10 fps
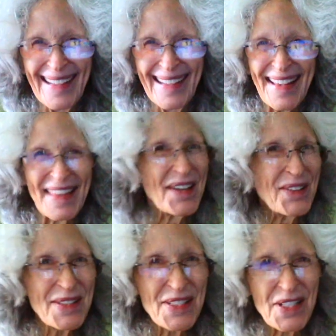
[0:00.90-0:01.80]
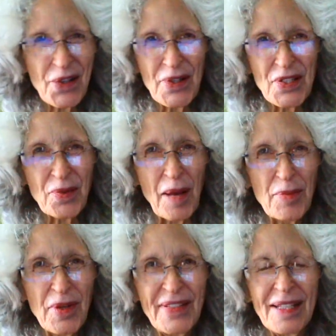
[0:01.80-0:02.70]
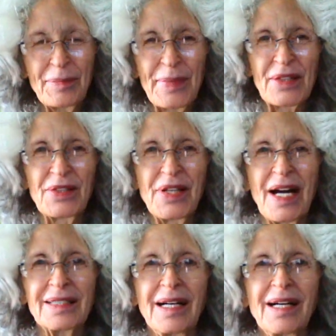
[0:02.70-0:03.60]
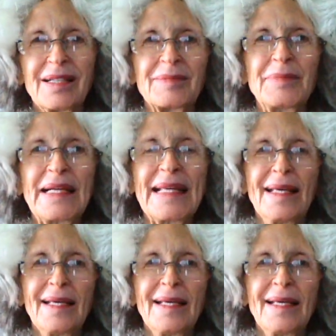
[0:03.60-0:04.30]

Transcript: Hi there, Sherry Schreiber of GettingBetter.com.